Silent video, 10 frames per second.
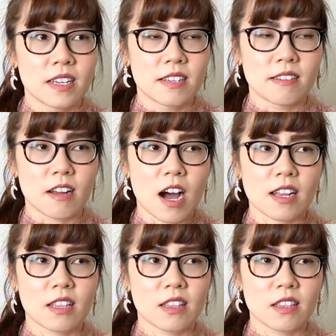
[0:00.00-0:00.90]

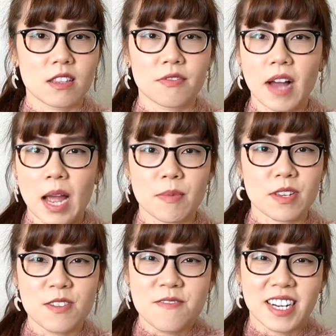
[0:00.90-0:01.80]
not the vibe
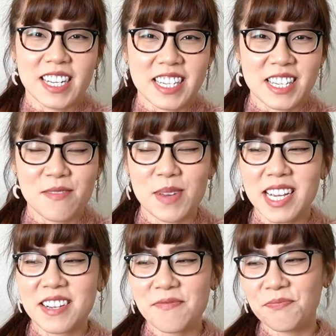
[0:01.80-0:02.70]
that you want it to
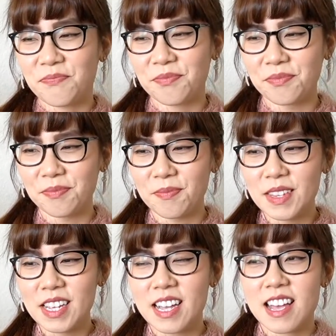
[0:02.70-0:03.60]
be.
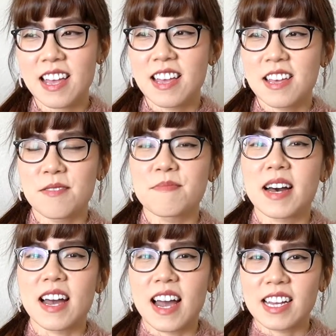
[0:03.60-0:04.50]

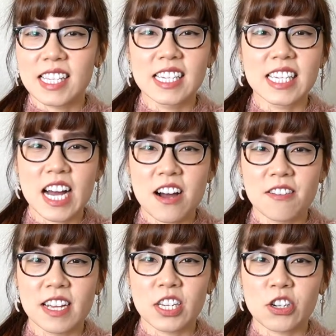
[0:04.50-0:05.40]
But sitting
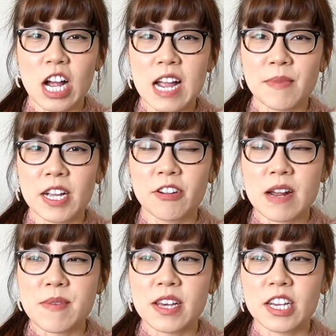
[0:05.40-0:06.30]
down and drawing my
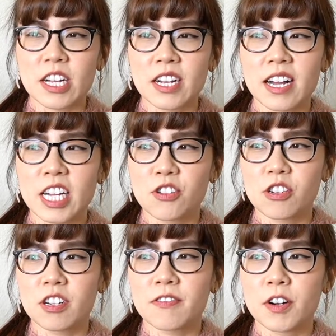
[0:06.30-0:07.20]
grandmother, I
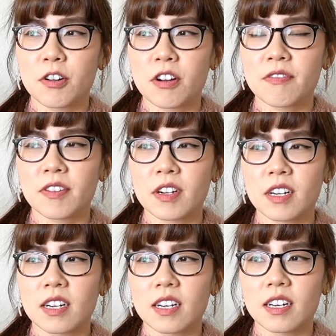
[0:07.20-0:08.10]
drew a photo of
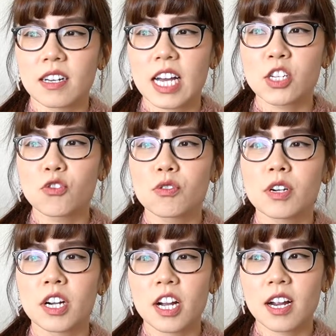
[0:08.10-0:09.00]
I drew
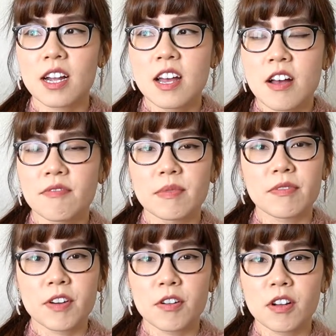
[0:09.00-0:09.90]
her from a
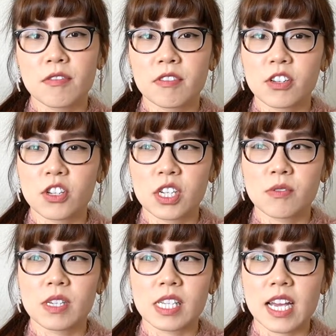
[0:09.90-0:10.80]
photo of when she
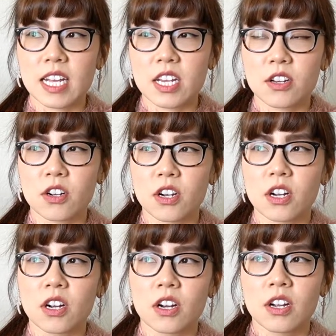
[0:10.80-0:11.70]
was like in
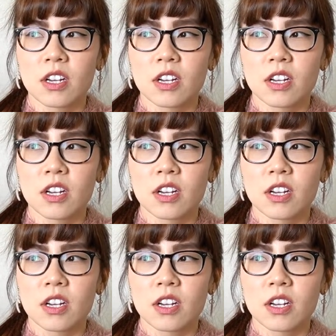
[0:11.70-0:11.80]
her